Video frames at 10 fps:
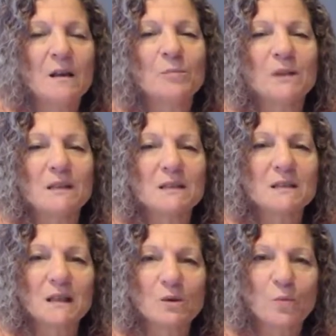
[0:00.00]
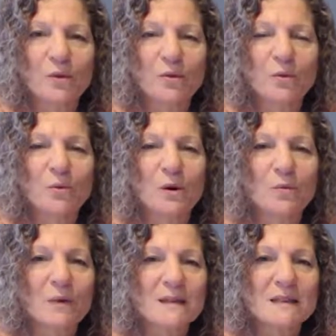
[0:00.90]
Please take with you what
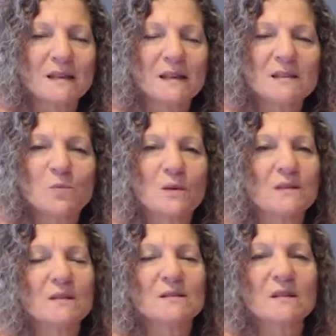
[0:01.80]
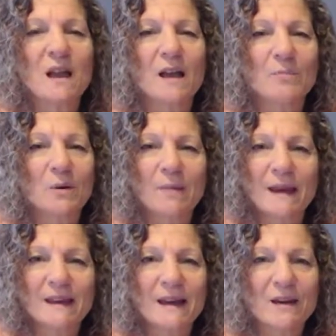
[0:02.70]
resonates, what does not, put
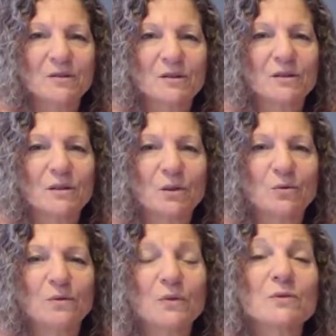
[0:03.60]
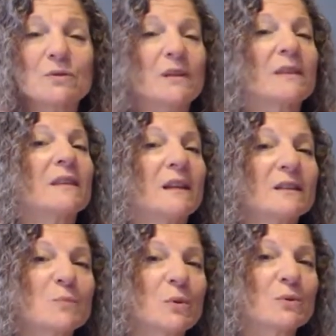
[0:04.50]
back out into the universe so that the
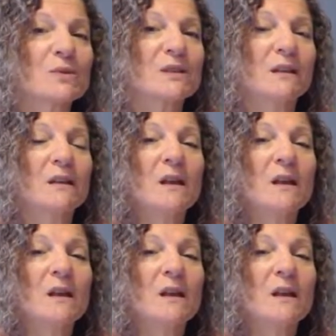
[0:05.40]
next person